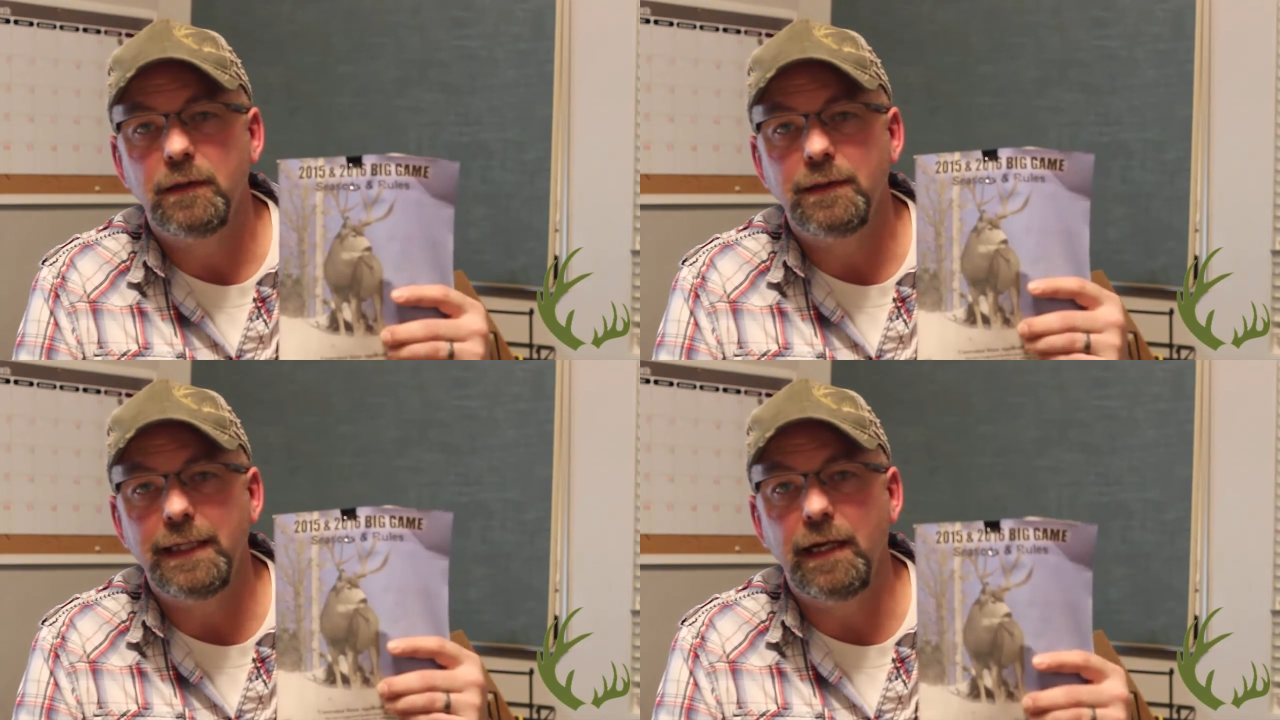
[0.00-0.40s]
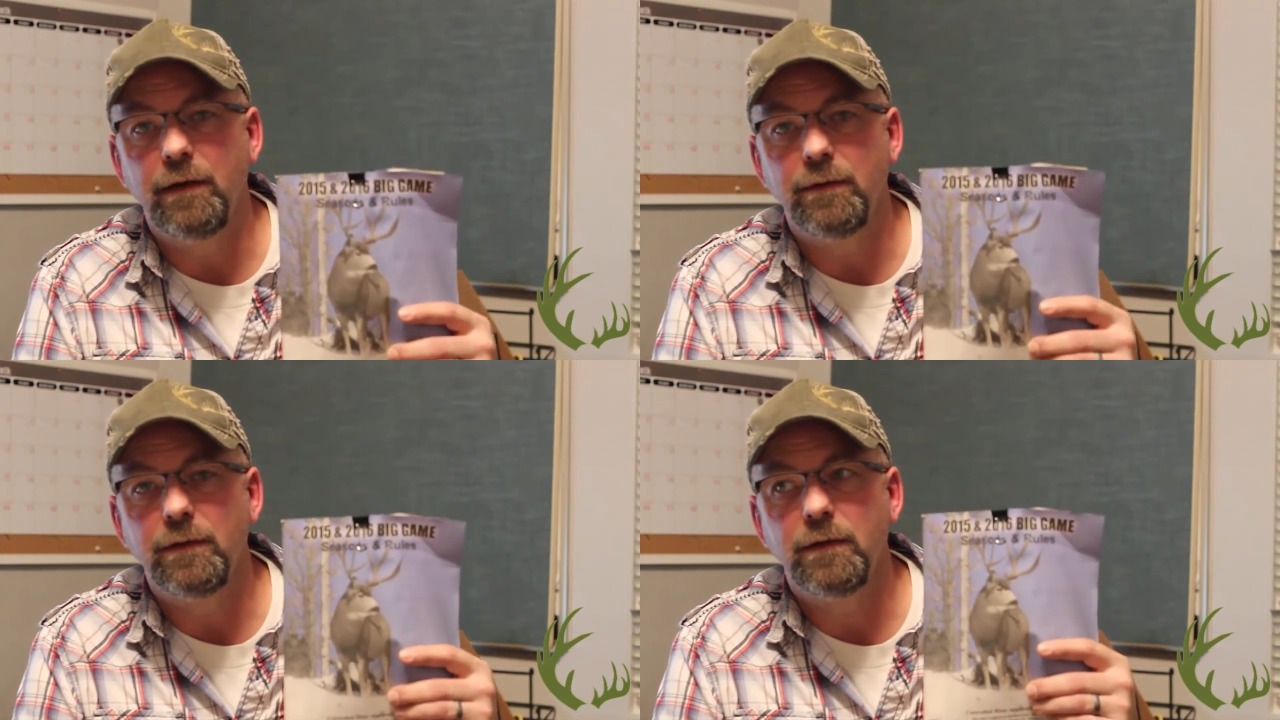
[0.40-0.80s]

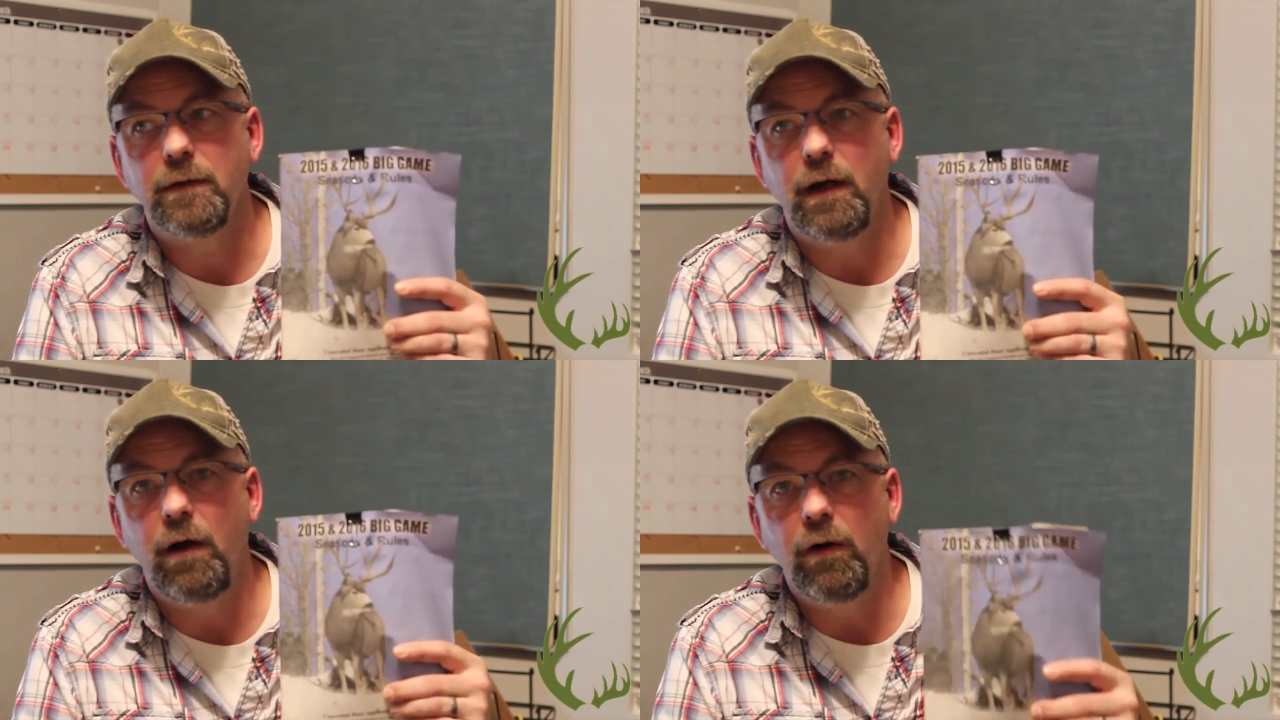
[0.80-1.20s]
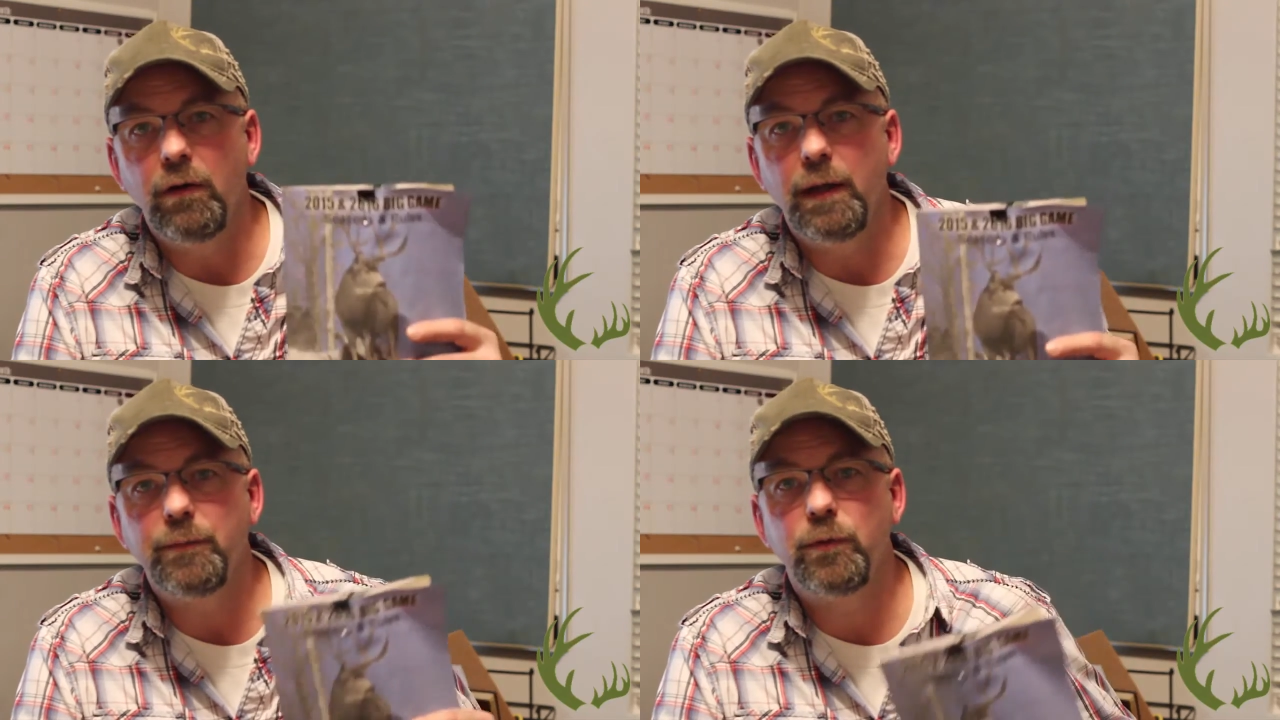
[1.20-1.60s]
Now,
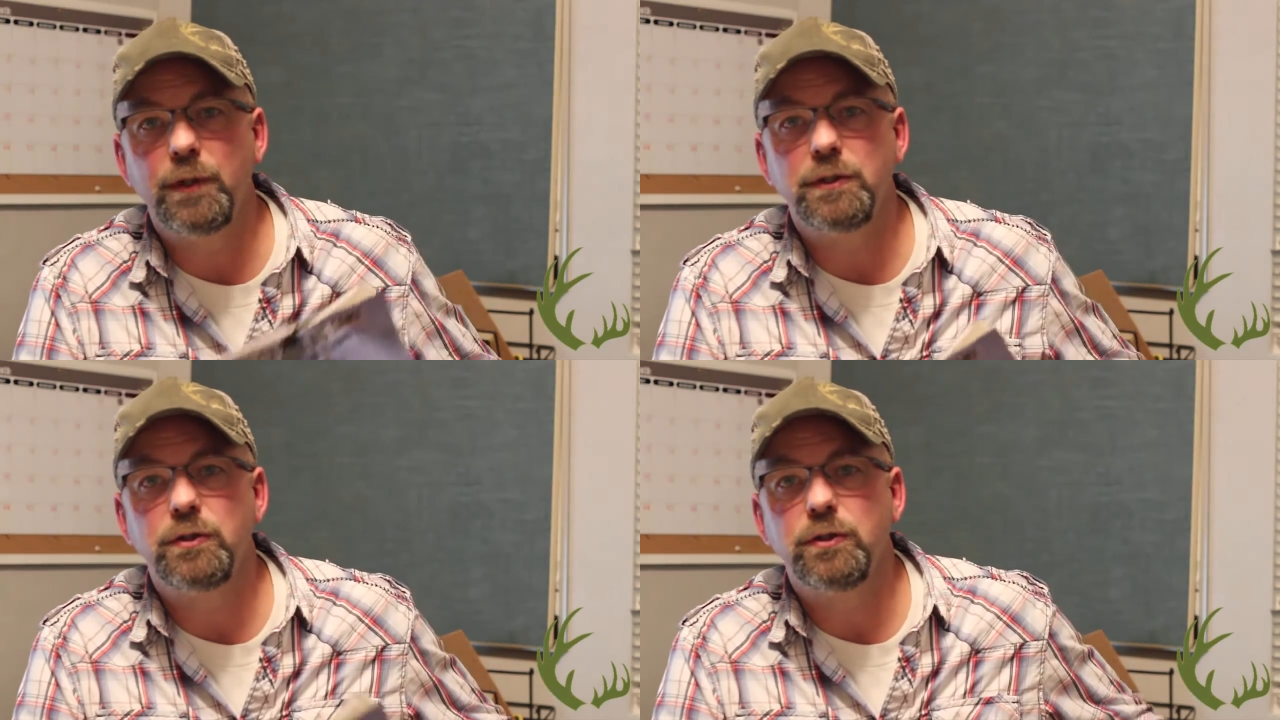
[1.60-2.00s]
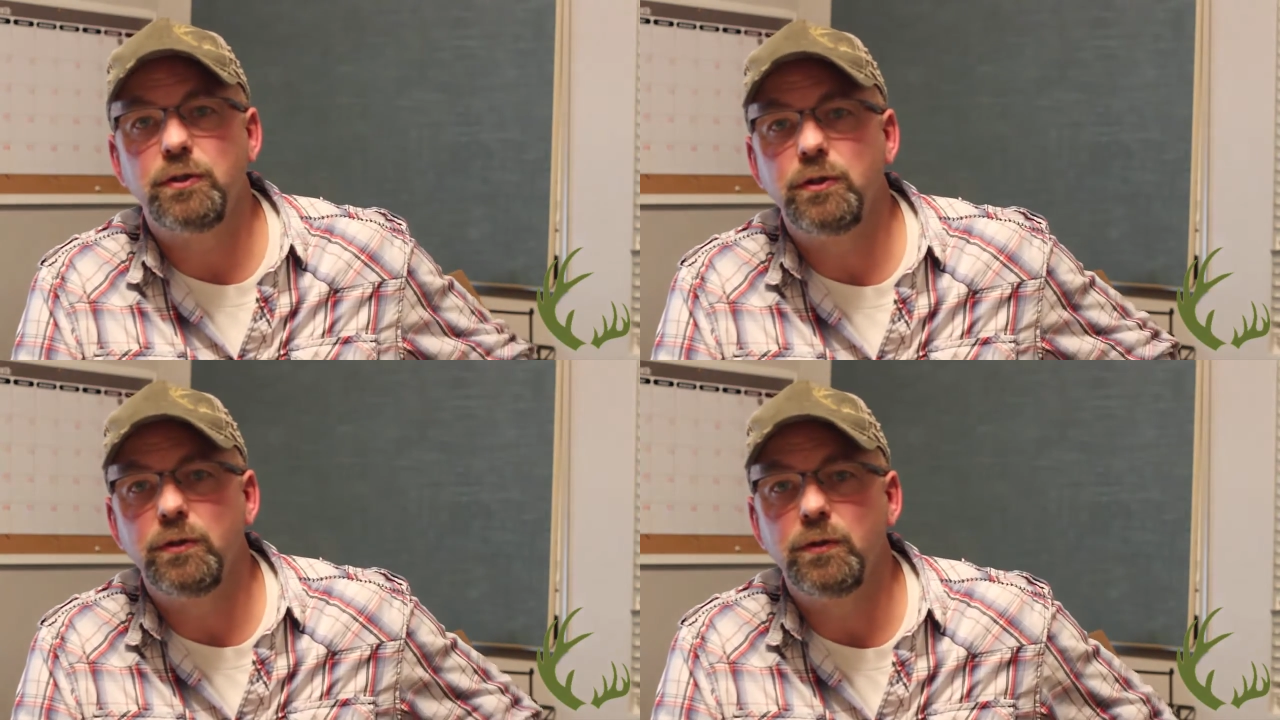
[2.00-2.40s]
all I'm going to
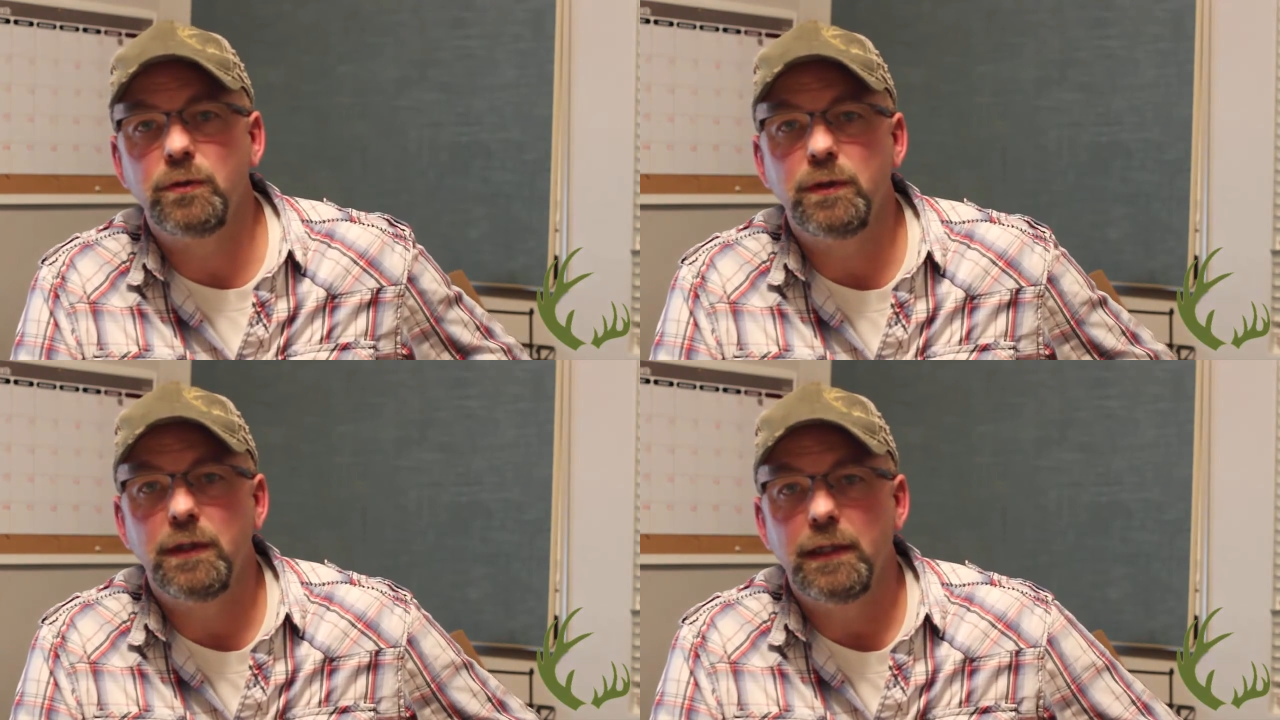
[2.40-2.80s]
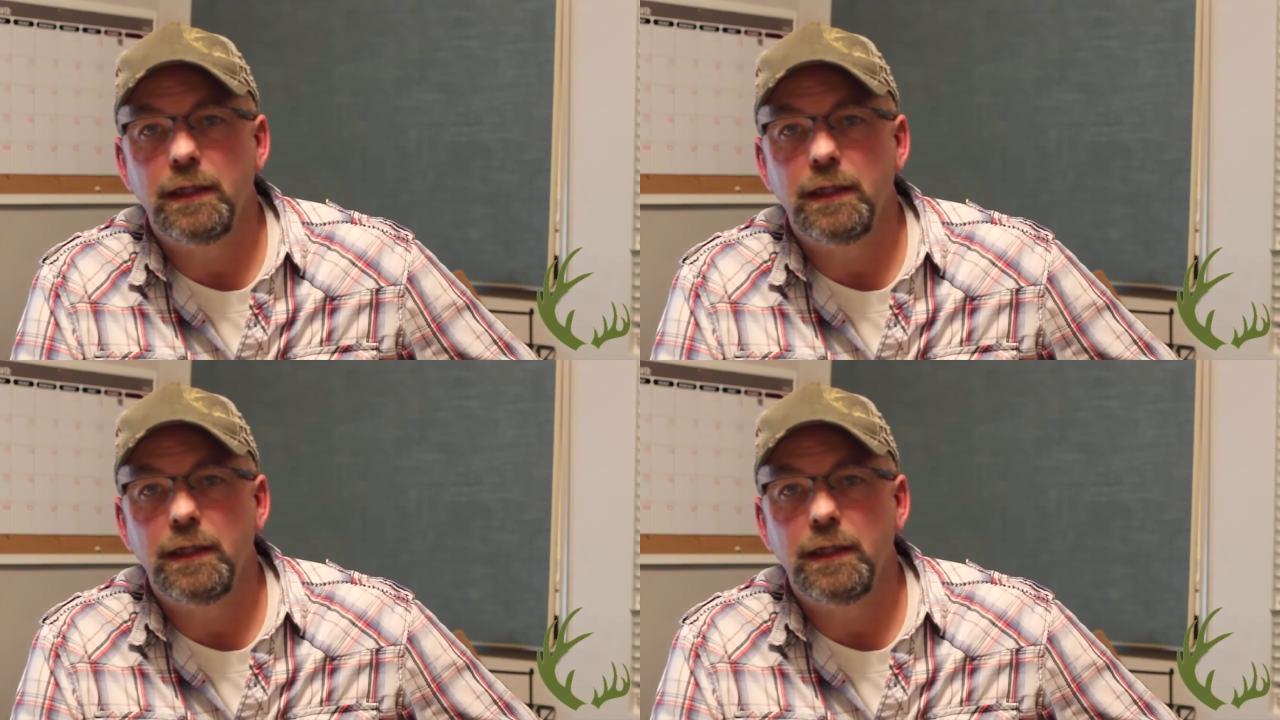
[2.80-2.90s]
do